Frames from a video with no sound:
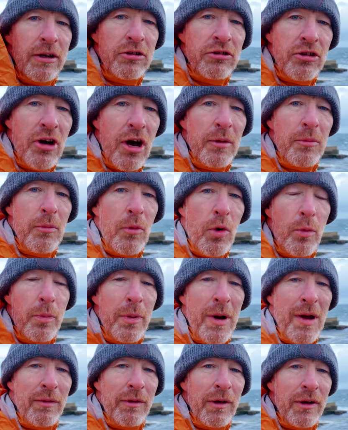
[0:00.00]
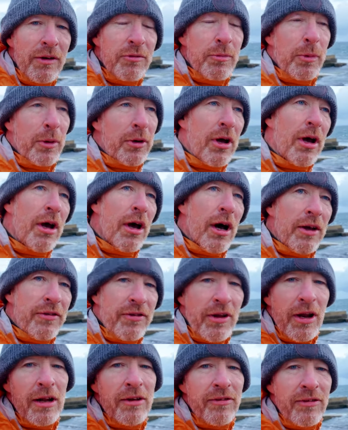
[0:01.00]
the shot more prevalent. But I
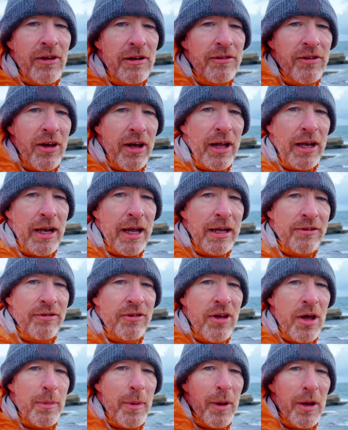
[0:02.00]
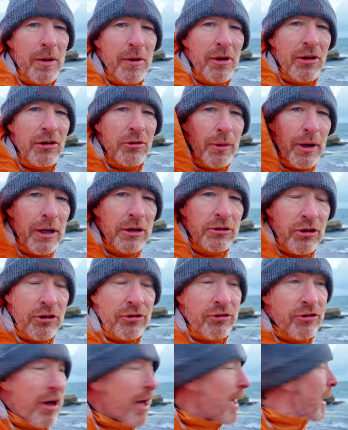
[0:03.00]
said I'd still take a landscape anyway as well,
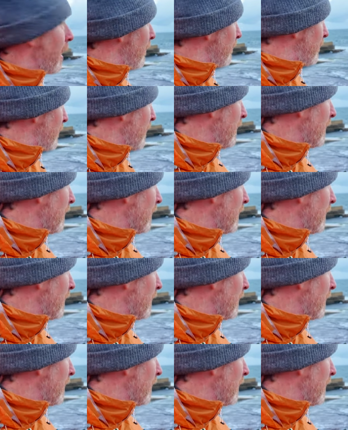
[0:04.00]
just to have